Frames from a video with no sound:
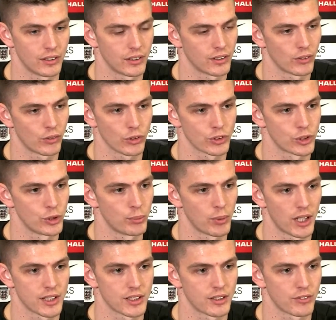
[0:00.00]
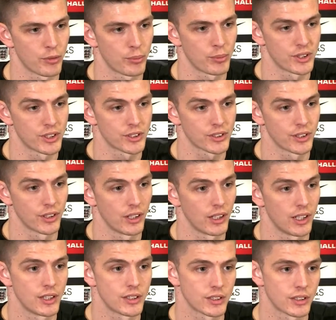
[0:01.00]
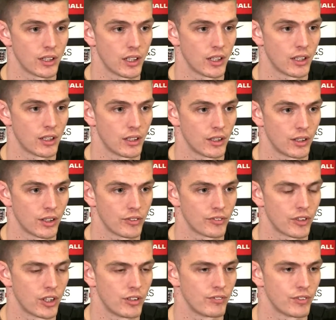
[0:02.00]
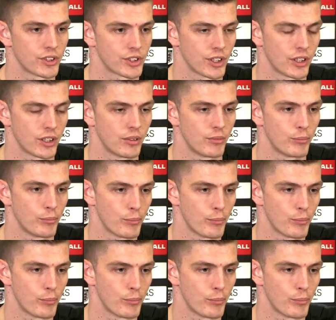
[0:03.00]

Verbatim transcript: we've got two players in every position at least that are fighting for the shirt.